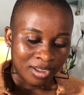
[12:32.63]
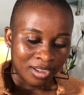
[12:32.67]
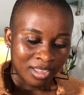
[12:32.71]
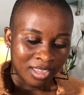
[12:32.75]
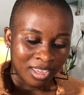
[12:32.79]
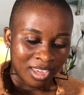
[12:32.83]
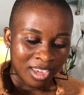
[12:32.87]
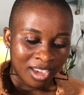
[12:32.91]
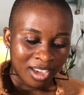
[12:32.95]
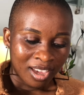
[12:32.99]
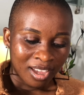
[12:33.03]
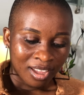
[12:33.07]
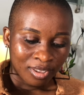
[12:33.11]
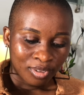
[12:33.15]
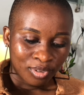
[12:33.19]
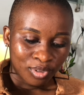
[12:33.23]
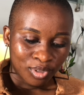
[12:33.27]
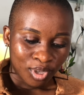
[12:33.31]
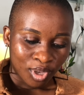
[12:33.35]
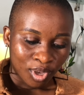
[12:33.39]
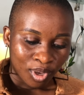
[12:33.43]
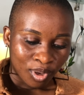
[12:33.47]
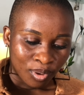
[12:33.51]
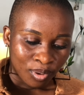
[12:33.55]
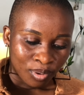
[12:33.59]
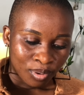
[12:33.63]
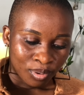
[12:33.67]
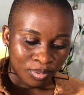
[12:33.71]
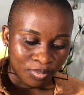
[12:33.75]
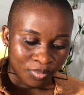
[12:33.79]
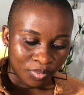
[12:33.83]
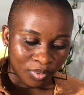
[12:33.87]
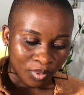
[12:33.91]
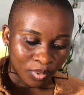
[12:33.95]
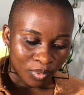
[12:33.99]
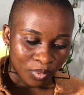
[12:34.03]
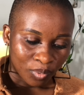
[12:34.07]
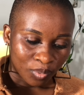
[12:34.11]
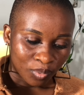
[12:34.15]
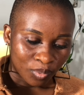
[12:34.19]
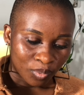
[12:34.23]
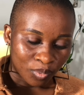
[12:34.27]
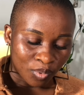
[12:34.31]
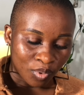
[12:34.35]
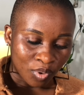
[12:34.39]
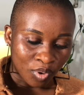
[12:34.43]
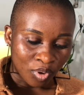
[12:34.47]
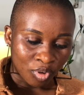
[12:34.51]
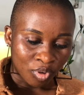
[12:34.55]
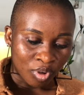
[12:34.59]
Yeah, so
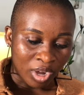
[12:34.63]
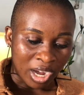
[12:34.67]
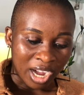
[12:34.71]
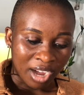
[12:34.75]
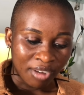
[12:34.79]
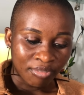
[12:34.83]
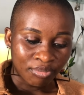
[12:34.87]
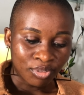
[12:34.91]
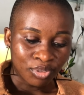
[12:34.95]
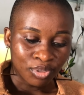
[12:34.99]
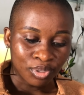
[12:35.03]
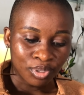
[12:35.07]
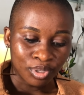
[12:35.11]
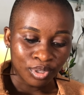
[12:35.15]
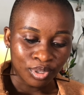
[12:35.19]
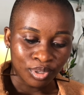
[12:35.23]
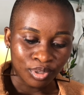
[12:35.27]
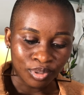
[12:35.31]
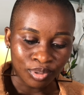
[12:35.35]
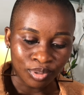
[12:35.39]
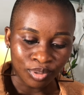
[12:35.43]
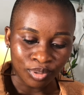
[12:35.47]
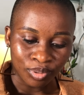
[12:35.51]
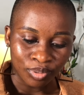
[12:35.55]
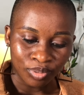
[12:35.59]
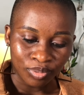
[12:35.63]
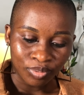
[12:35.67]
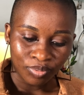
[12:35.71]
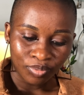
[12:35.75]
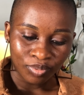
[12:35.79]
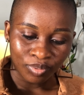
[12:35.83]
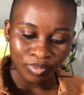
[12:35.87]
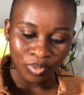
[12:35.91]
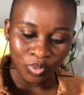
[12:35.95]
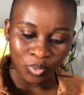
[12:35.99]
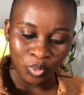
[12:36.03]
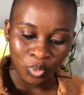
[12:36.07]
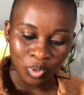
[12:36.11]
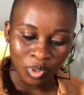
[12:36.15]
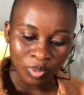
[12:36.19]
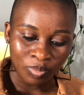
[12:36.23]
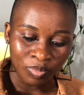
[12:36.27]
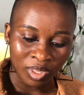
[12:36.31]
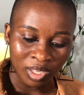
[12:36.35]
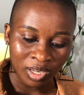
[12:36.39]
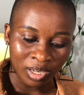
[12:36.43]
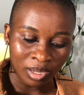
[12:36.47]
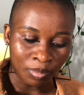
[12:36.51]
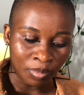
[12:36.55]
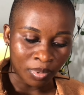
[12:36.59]
we'll have to do
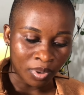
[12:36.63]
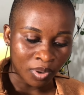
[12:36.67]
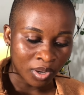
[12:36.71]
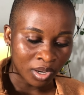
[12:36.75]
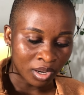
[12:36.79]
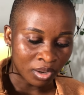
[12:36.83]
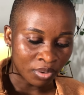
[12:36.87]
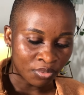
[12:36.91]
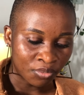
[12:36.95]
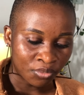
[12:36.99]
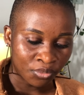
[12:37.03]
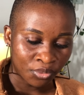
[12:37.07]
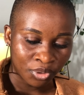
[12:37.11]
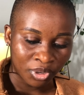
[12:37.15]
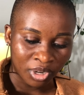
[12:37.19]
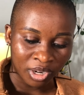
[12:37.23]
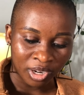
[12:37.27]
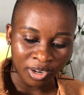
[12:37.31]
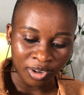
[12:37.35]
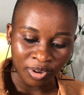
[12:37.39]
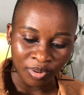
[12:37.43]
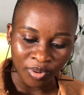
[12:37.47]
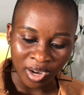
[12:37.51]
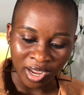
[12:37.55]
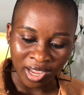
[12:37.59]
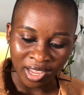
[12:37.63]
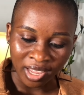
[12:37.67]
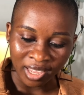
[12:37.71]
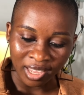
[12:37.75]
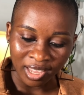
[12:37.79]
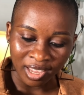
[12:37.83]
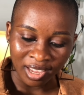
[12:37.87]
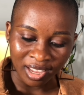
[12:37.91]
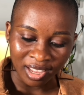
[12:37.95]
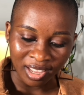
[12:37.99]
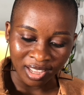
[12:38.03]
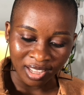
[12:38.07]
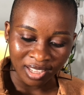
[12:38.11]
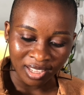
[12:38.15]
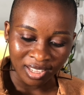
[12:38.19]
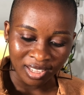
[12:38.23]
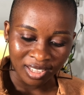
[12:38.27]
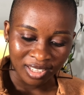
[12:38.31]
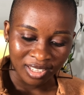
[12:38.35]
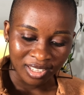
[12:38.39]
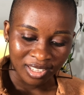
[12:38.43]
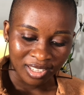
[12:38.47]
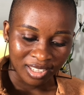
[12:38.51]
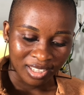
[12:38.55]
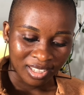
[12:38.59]
something about our footer right here.
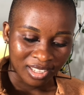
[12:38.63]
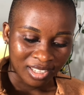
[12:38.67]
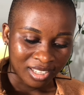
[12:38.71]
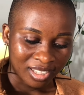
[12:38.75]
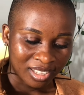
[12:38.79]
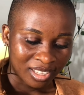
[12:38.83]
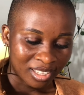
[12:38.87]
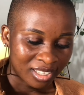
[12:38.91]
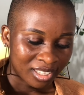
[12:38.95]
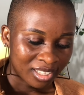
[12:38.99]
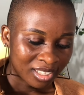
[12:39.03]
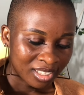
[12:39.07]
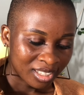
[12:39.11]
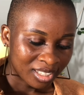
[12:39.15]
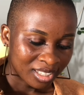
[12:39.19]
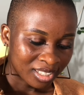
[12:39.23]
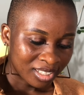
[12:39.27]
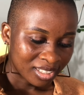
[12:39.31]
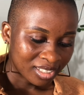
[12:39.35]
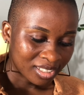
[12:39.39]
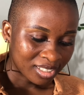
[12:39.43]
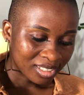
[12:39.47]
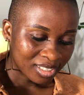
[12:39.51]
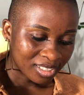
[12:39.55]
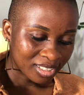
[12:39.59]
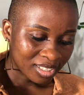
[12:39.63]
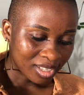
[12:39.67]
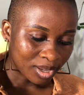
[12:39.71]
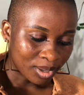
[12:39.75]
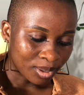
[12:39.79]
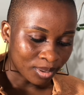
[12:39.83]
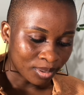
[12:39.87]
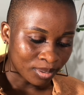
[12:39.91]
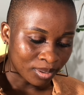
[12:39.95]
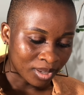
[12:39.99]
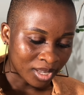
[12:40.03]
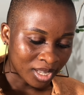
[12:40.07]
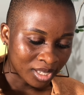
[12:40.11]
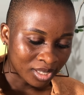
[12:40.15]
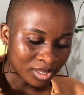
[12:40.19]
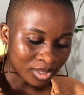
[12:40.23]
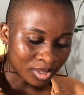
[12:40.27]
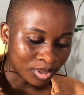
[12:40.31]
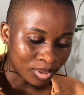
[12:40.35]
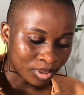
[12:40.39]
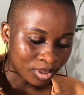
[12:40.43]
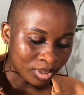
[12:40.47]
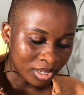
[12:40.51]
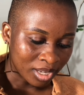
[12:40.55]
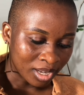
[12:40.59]
So let's
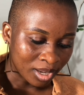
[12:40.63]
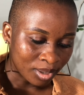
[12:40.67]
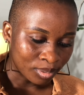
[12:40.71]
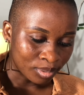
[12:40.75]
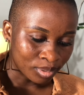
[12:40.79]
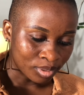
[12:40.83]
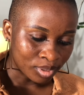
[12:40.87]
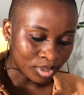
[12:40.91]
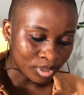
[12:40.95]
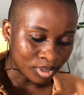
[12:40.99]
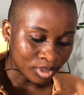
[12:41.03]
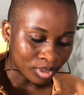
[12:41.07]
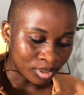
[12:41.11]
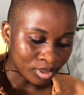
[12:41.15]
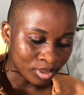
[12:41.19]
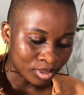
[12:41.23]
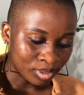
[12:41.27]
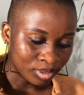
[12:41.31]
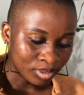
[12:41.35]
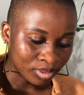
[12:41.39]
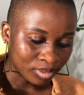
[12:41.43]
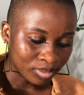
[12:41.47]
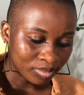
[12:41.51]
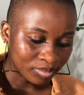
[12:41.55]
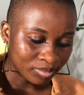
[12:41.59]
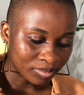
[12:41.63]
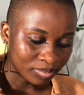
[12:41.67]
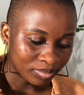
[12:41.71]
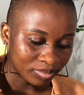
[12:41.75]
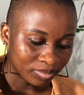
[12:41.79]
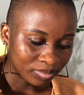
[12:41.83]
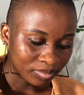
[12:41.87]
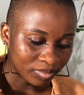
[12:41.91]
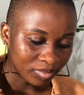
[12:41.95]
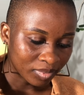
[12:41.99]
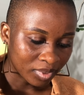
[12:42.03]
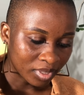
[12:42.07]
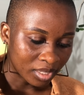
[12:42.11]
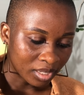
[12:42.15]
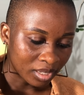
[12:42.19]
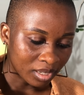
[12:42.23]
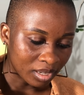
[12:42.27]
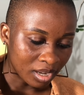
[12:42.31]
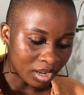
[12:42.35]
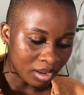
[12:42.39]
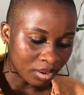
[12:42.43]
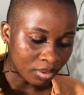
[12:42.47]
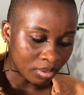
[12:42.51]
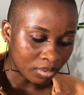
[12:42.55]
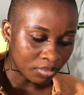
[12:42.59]
go down to
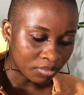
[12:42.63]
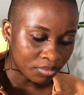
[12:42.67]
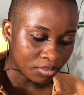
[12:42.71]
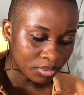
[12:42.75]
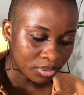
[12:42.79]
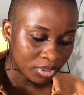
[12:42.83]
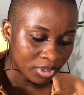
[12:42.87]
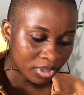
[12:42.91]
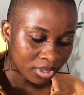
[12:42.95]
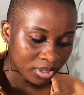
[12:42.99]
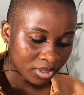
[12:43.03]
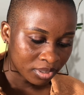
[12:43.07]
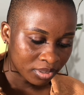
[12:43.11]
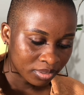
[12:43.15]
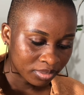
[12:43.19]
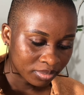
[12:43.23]
our footer.